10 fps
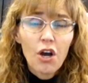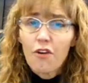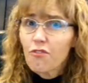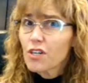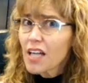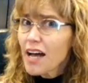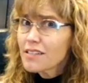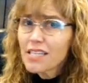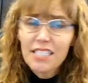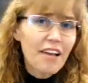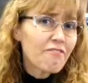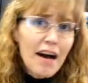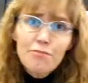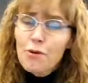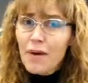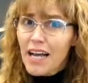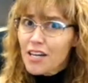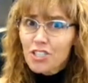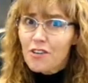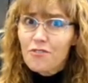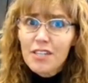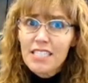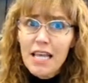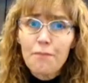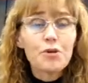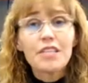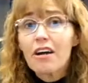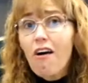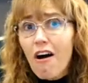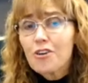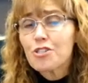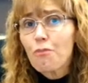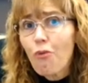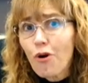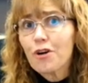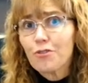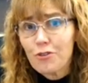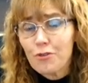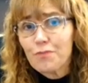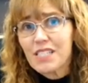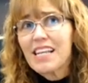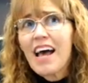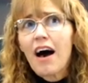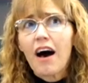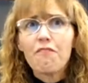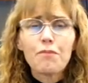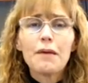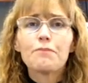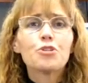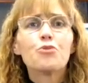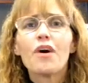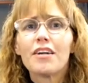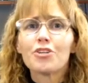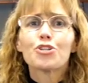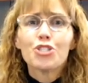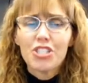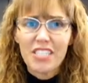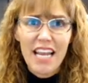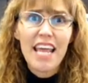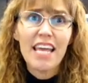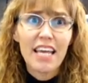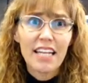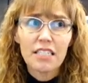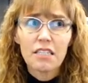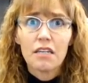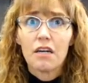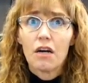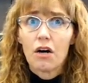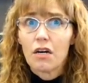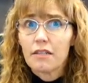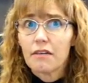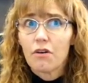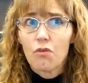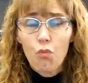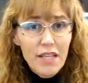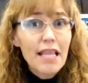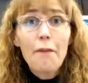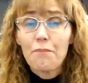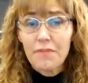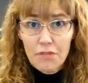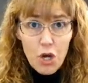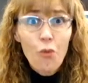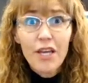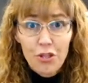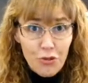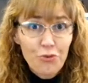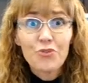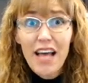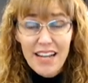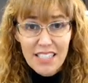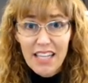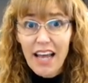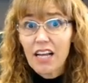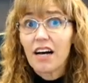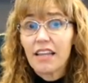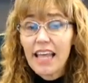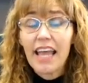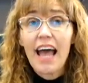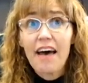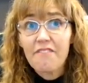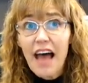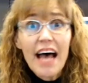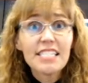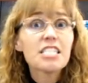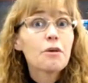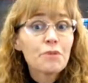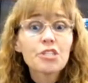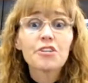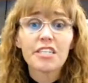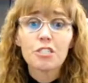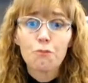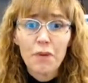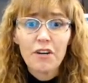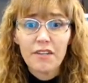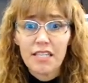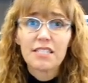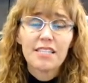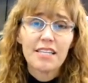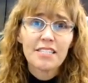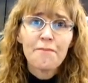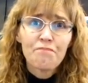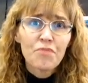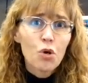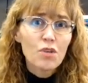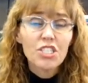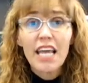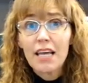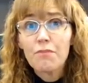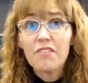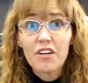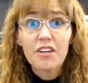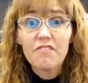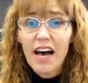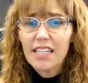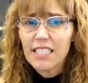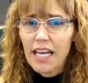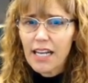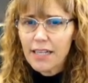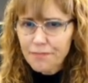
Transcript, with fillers: For a lot of things like fibromyalgia, for example, there are support groups of people who understand what that going through that is like. They have had similar experiences, which can be very validating.